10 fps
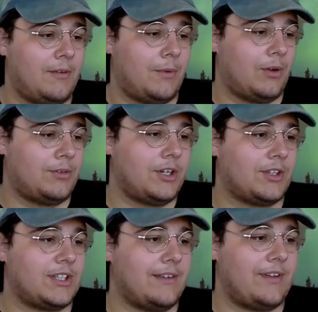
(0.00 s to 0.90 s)
Well,
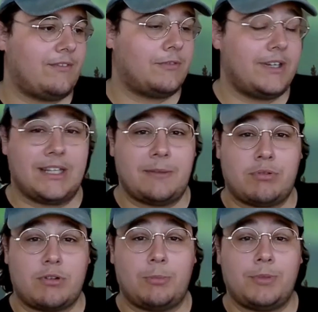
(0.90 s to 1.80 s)
not that they've ever really
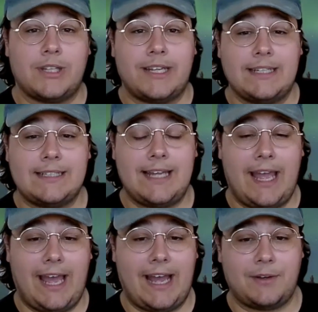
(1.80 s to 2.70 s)
properly
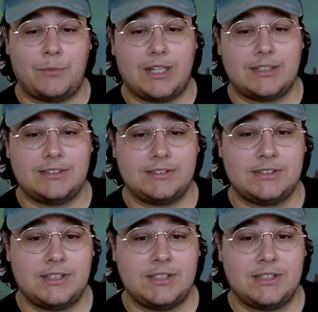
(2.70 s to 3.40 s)
had one.